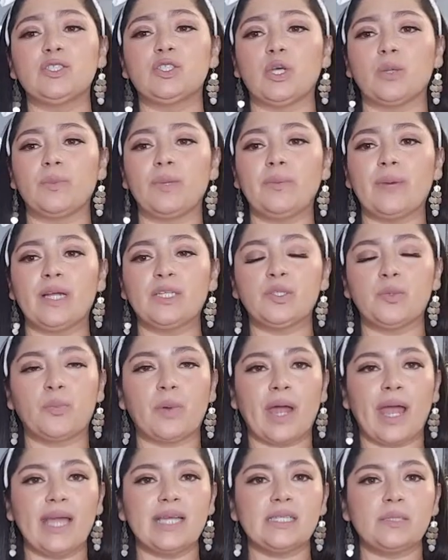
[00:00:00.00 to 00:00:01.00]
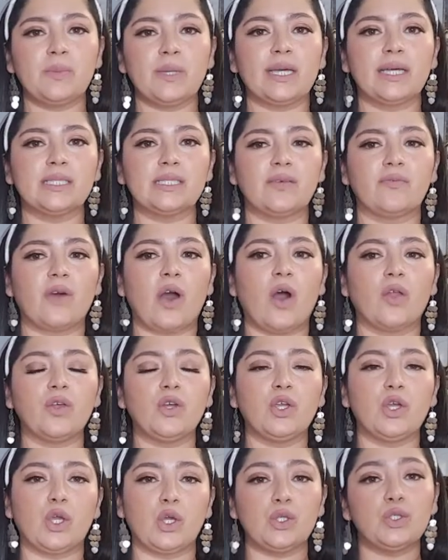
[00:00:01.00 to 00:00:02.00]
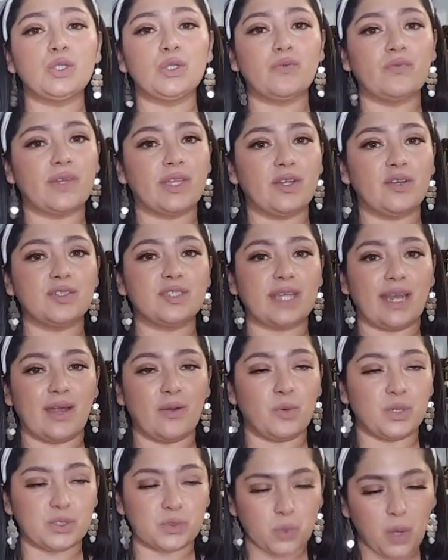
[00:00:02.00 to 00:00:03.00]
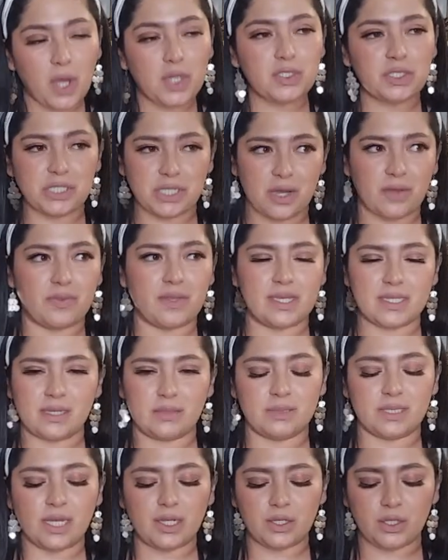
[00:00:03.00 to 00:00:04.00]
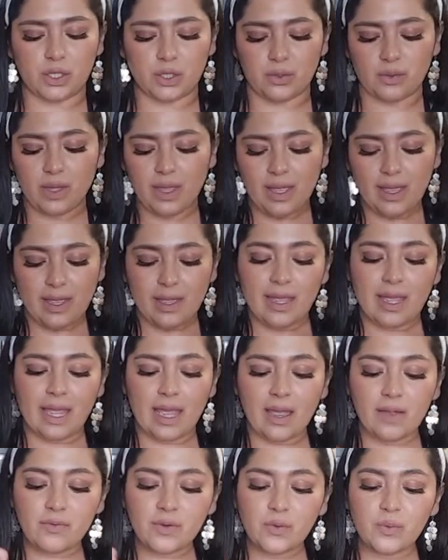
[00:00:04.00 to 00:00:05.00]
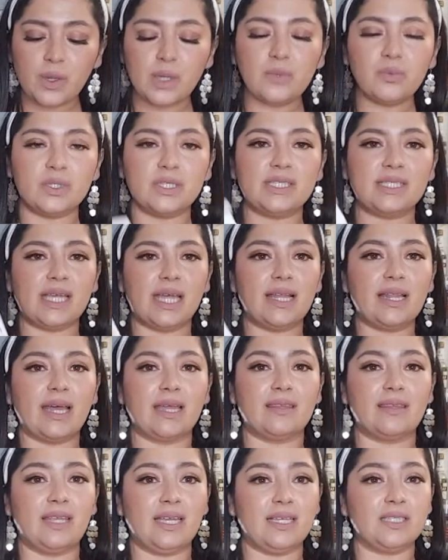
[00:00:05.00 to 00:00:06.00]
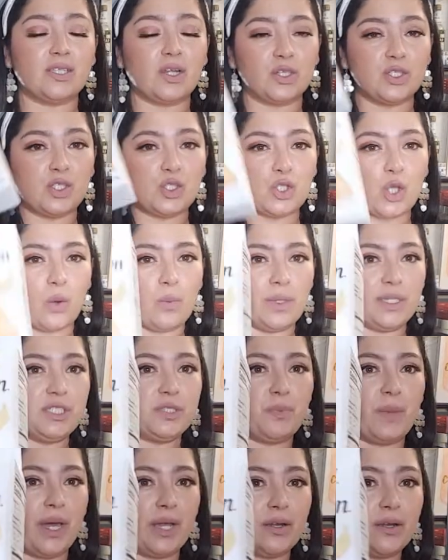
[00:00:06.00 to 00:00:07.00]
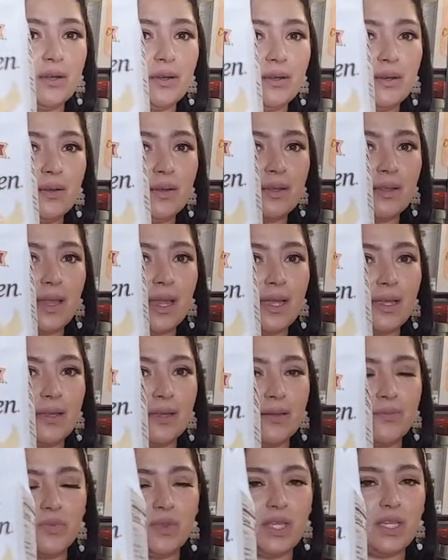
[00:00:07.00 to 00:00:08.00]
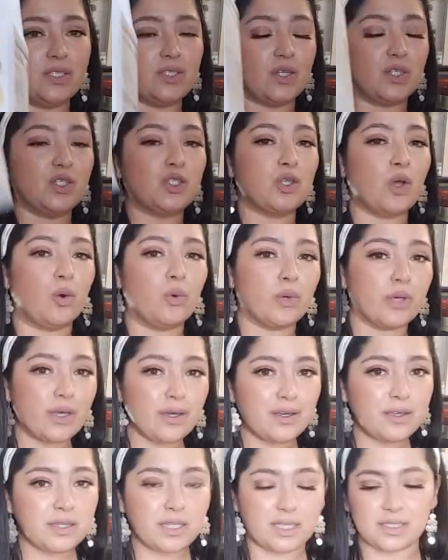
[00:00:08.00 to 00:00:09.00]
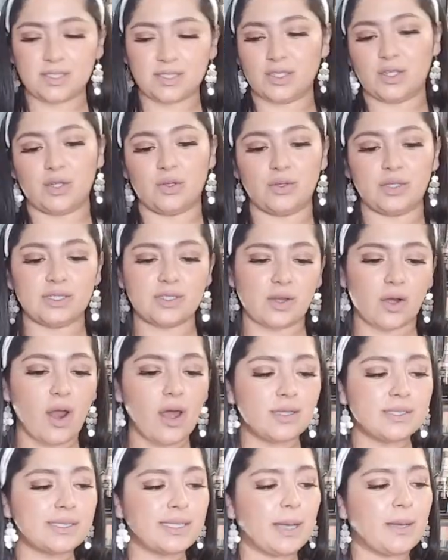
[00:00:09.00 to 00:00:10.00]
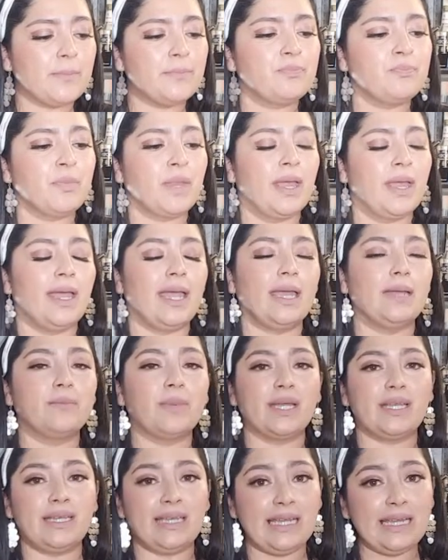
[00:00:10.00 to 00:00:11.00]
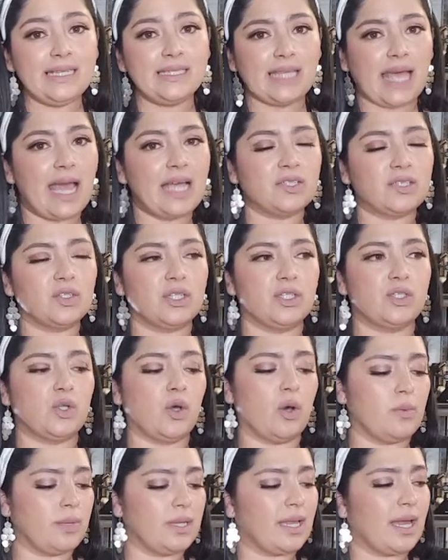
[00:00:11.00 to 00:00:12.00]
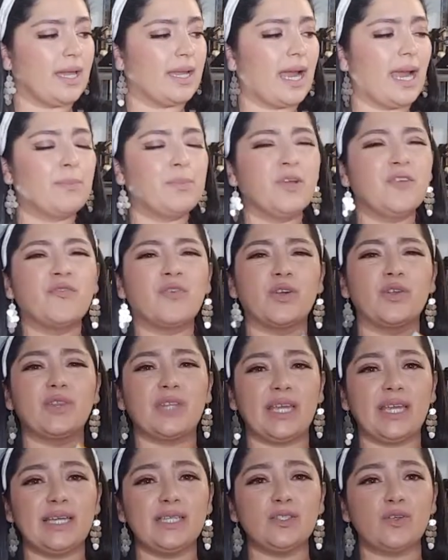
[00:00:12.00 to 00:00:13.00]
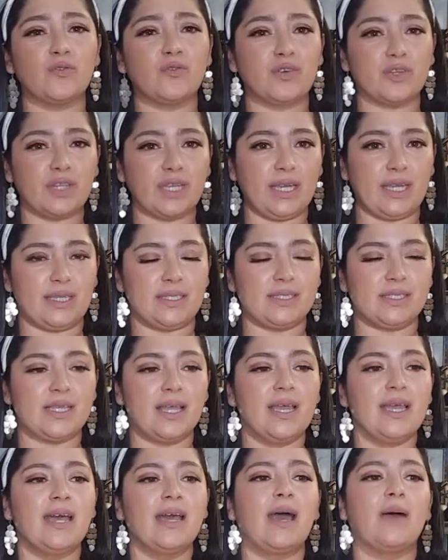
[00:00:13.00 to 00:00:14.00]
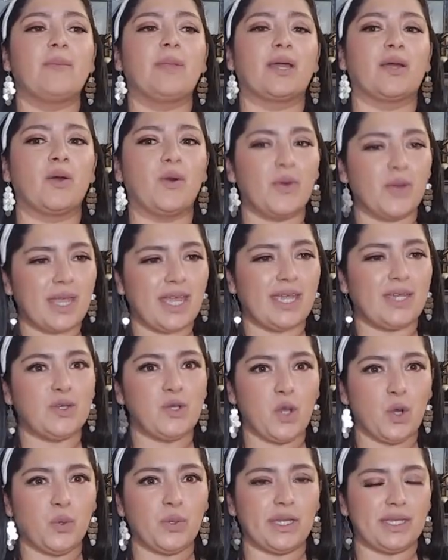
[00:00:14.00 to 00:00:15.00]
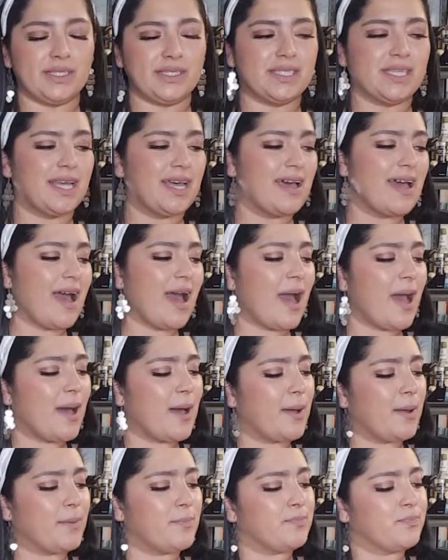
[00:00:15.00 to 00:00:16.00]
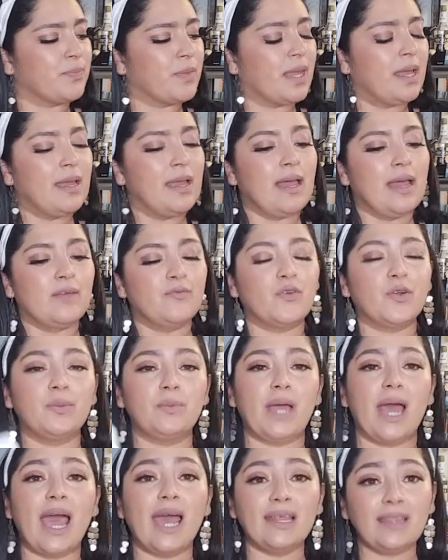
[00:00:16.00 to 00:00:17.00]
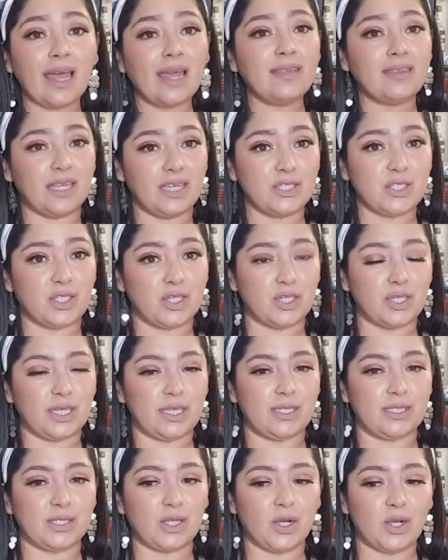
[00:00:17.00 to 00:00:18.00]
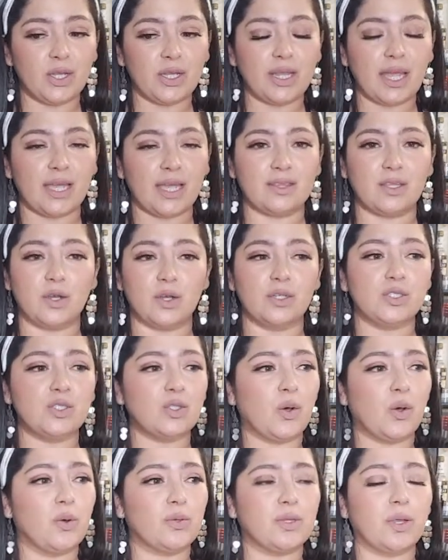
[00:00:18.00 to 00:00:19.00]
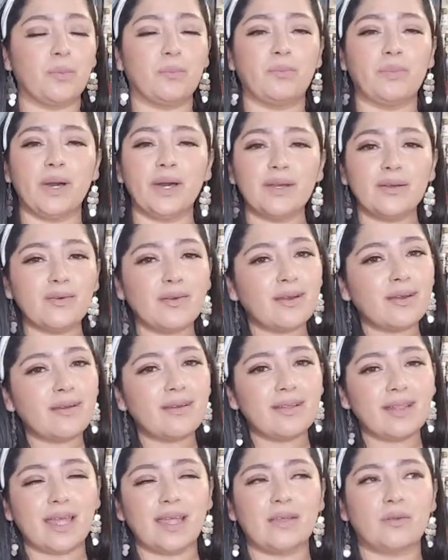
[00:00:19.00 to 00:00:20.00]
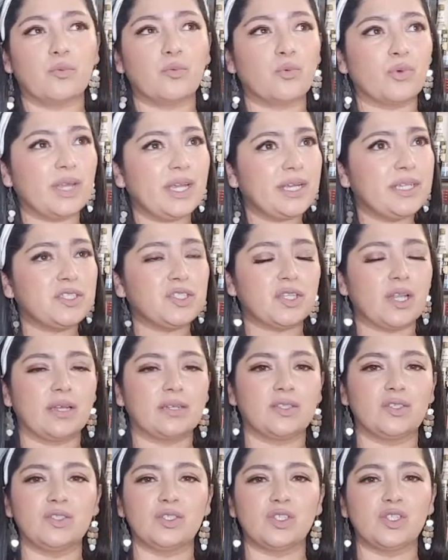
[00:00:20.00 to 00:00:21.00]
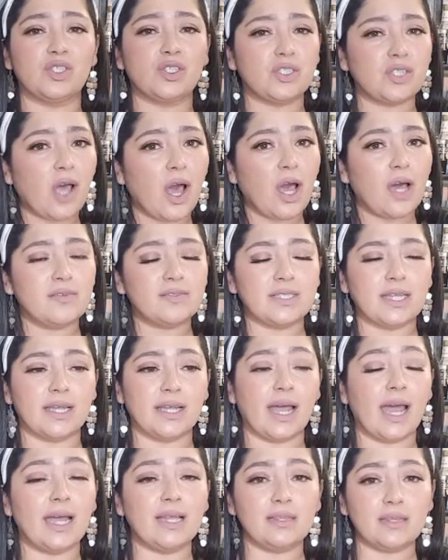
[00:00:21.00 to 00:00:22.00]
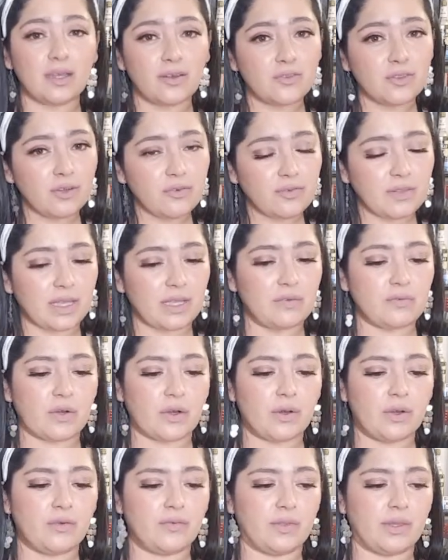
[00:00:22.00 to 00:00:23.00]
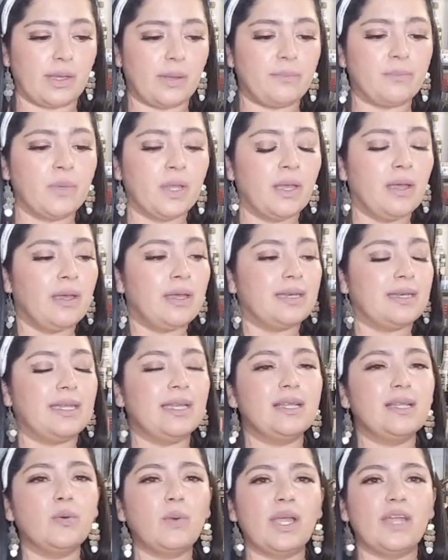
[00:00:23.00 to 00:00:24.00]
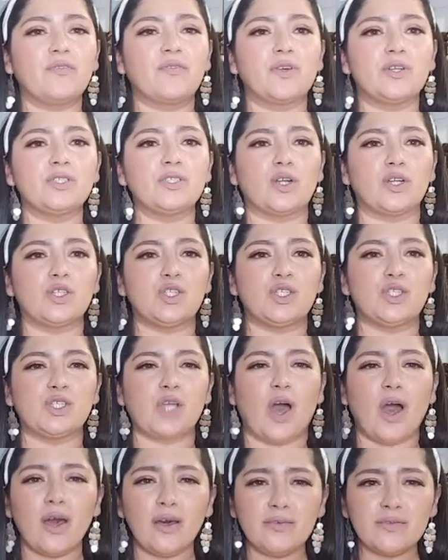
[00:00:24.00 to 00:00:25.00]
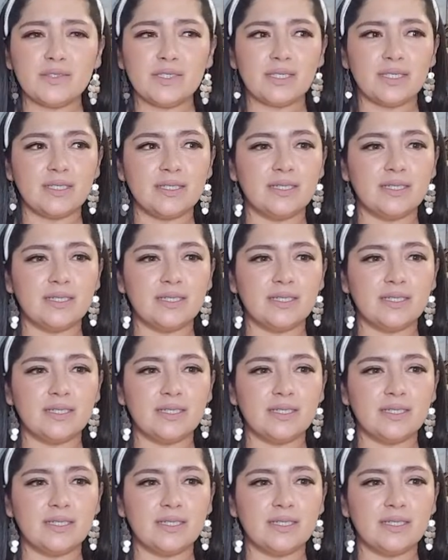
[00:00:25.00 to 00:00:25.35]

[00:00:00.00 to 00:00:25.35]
took me by surprise because of all the YouTube videos that I was watching on this. I'm telling you, everyone would say like these are so much better, like these are so good, these these are awesome. And my niece actually told me like I prefer these over these. I'm like, okay, noted. I like these cookies. They're butter like rich, like they're just soft. Like I love the flavor of them. Nilla wafers are soft,